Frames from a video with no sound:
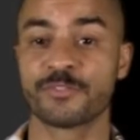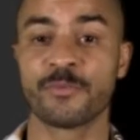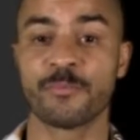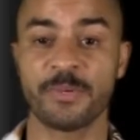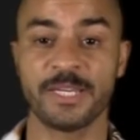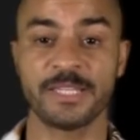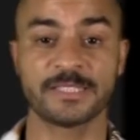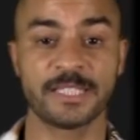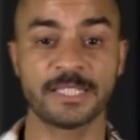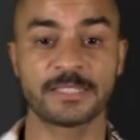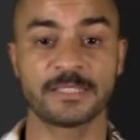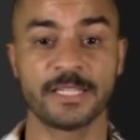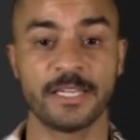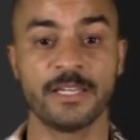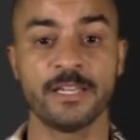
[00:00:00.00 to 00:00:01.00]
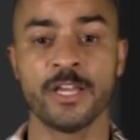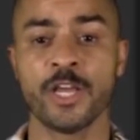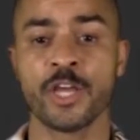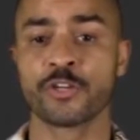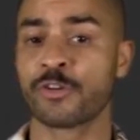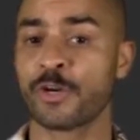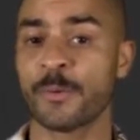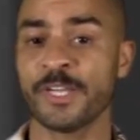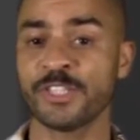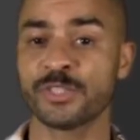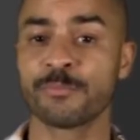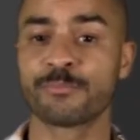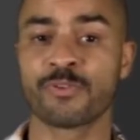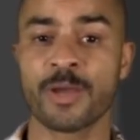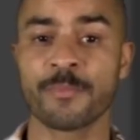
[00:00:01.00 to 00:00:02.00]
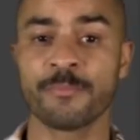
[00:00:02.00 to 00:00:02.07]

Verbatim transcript: from Pinksixty. Croatian Prime